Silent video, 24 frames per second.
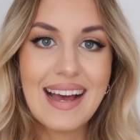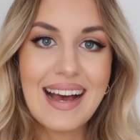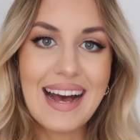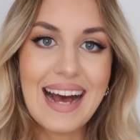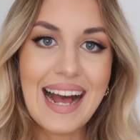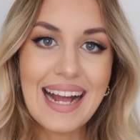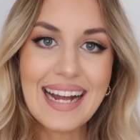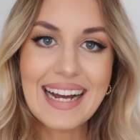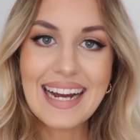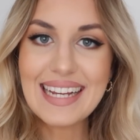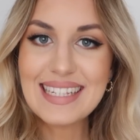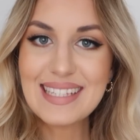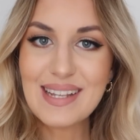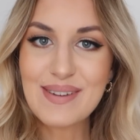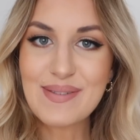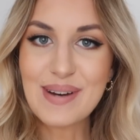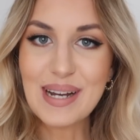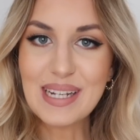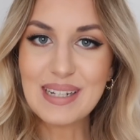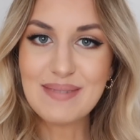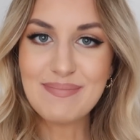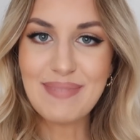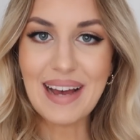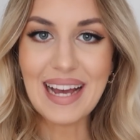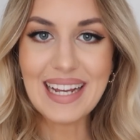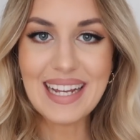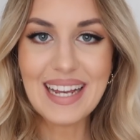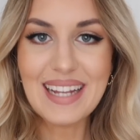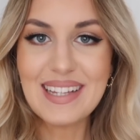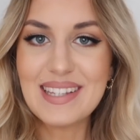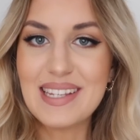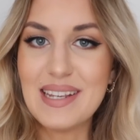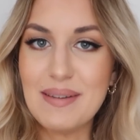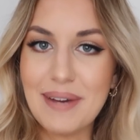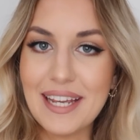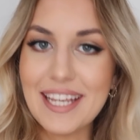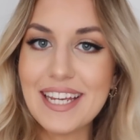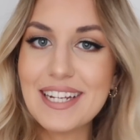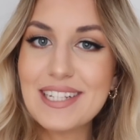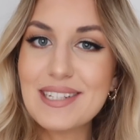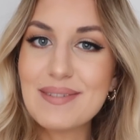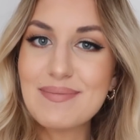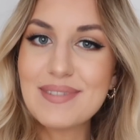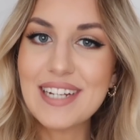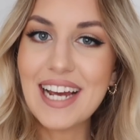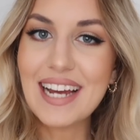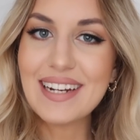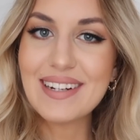Hi guys, welcome back to my
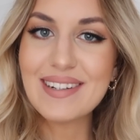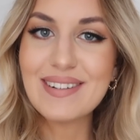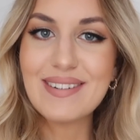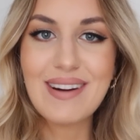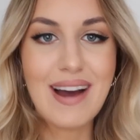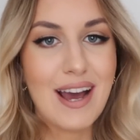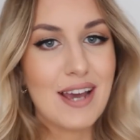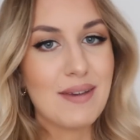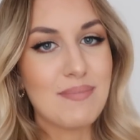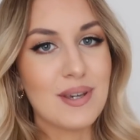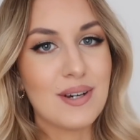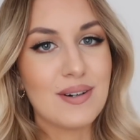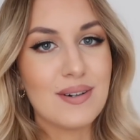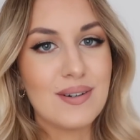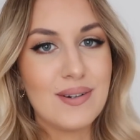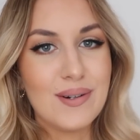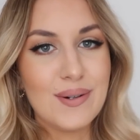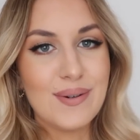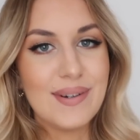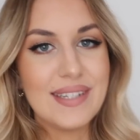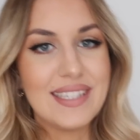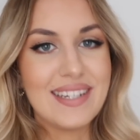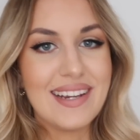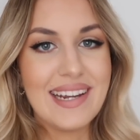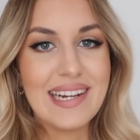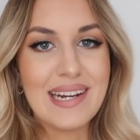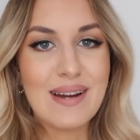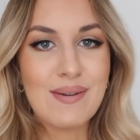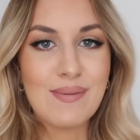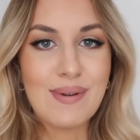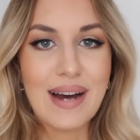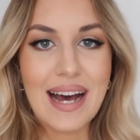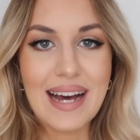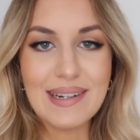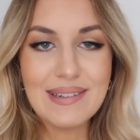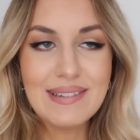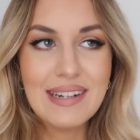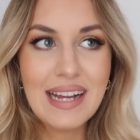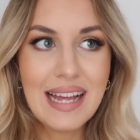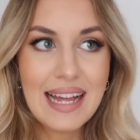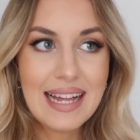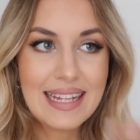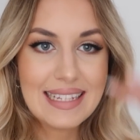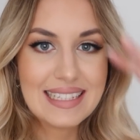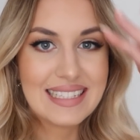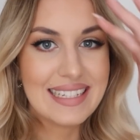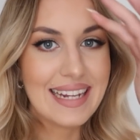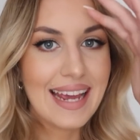YouTube channel. I hope you're all doing well.
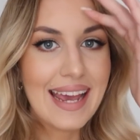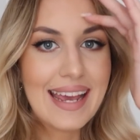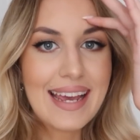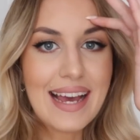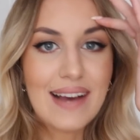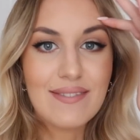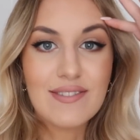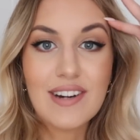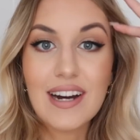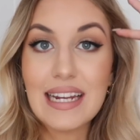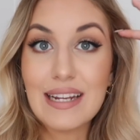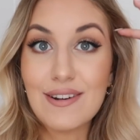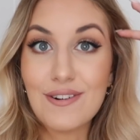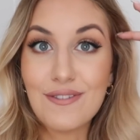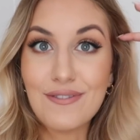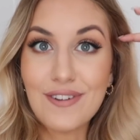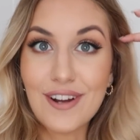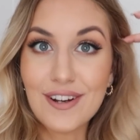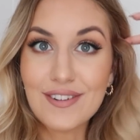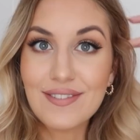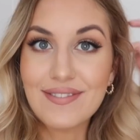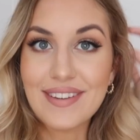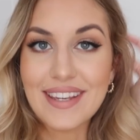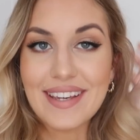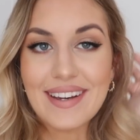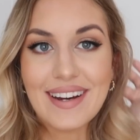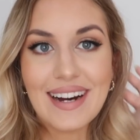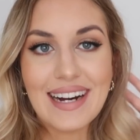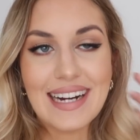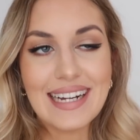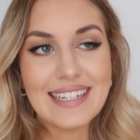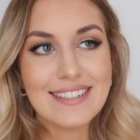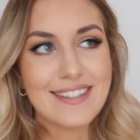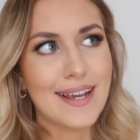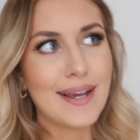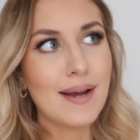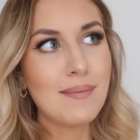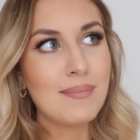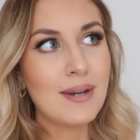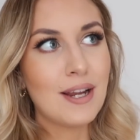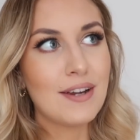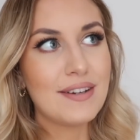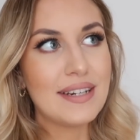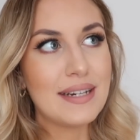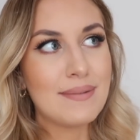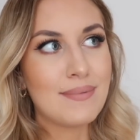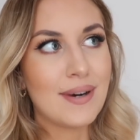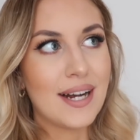Today I've got a little vlog for you guys. I
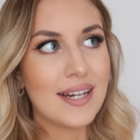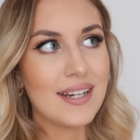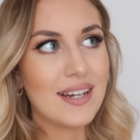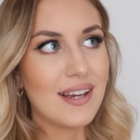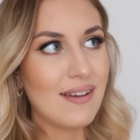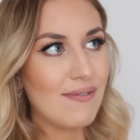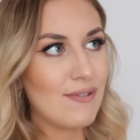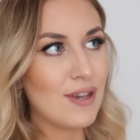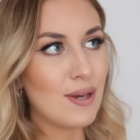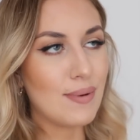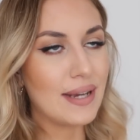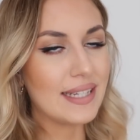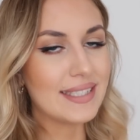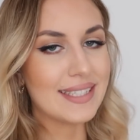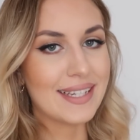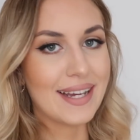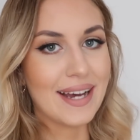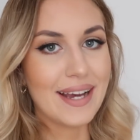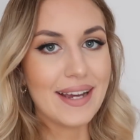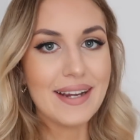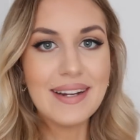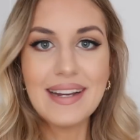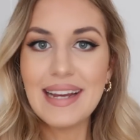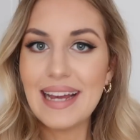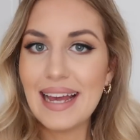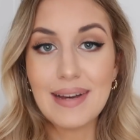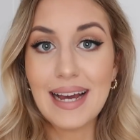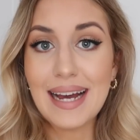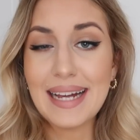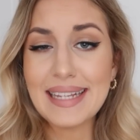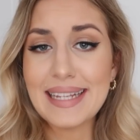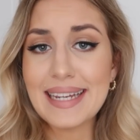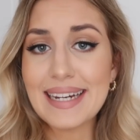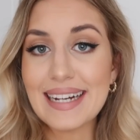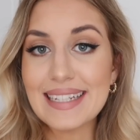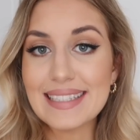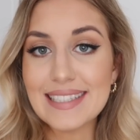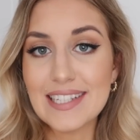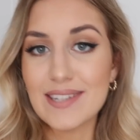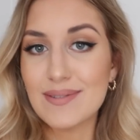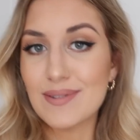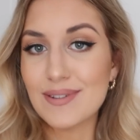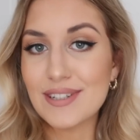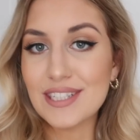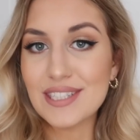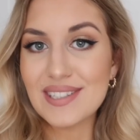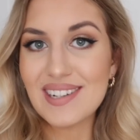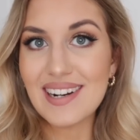uploaded one a few weeks ago and you guys
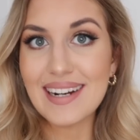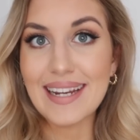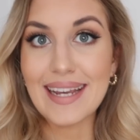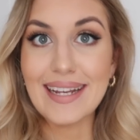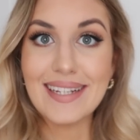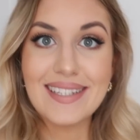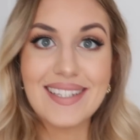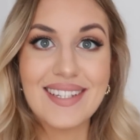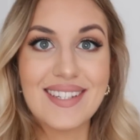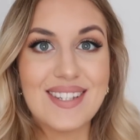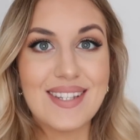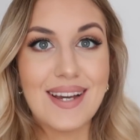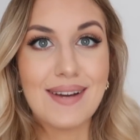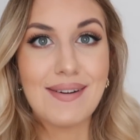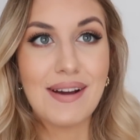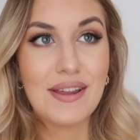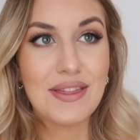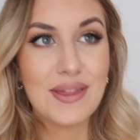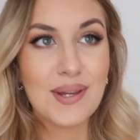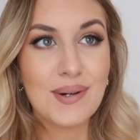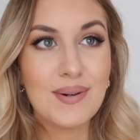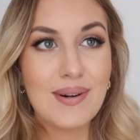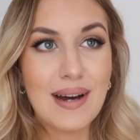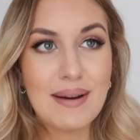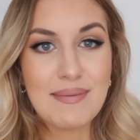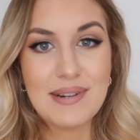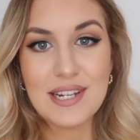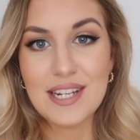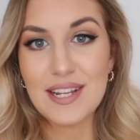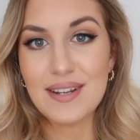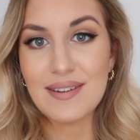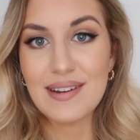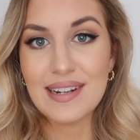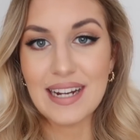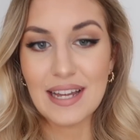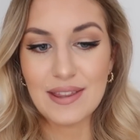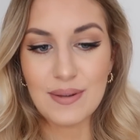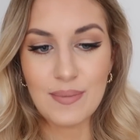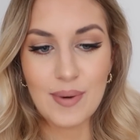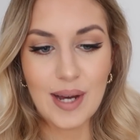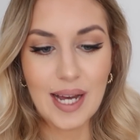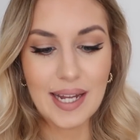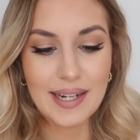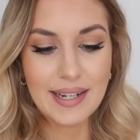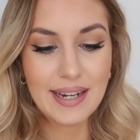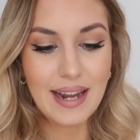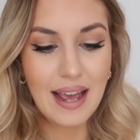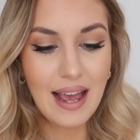seem to enjoy it, so I thought I would do another
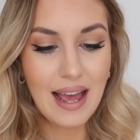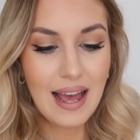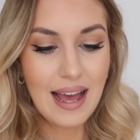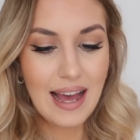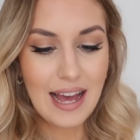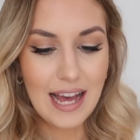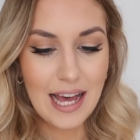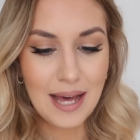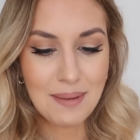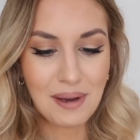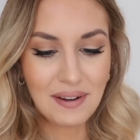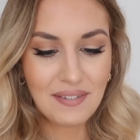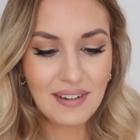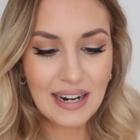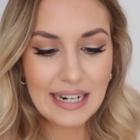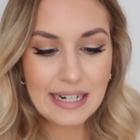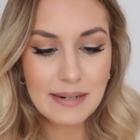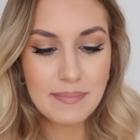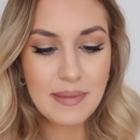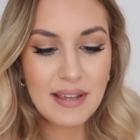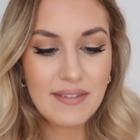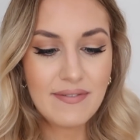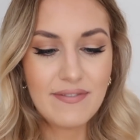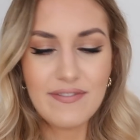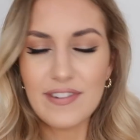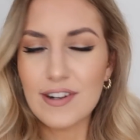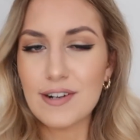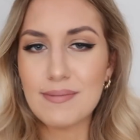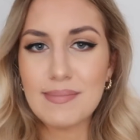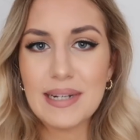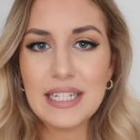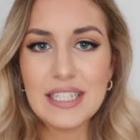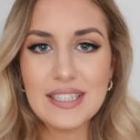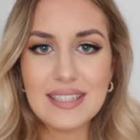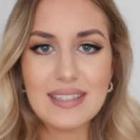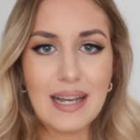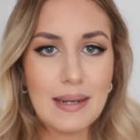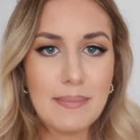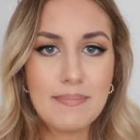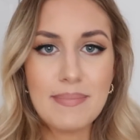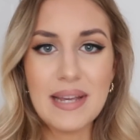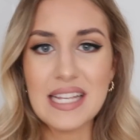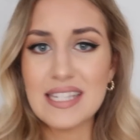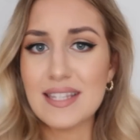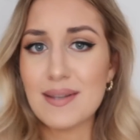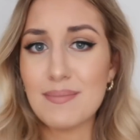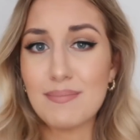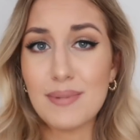one. I've kind of been filming just like
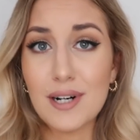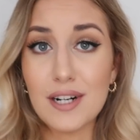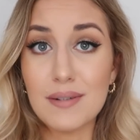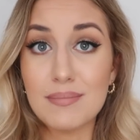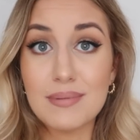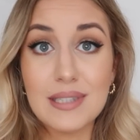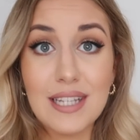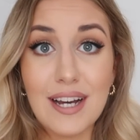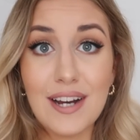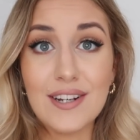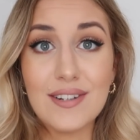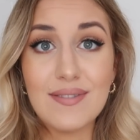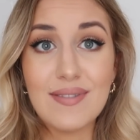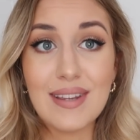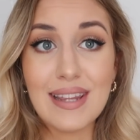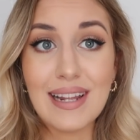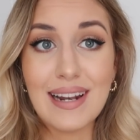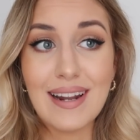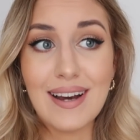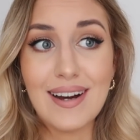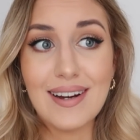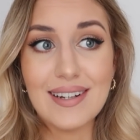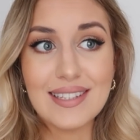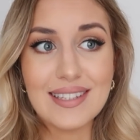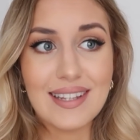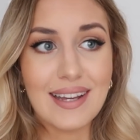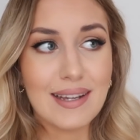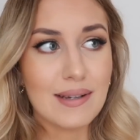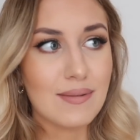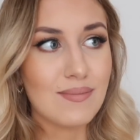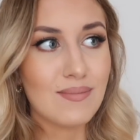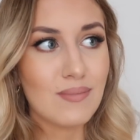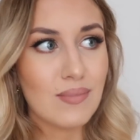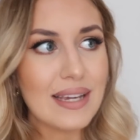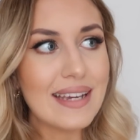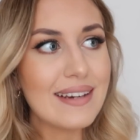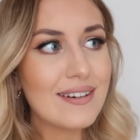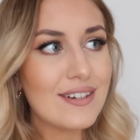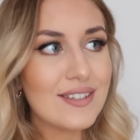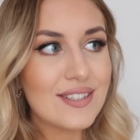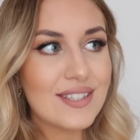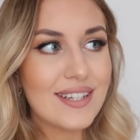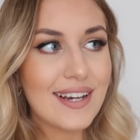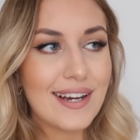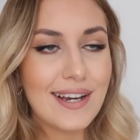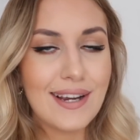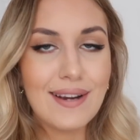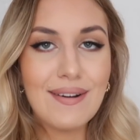bits and bobs over the last like week or
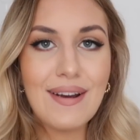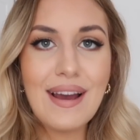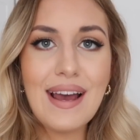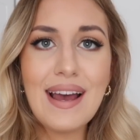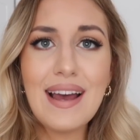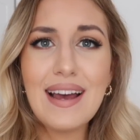so.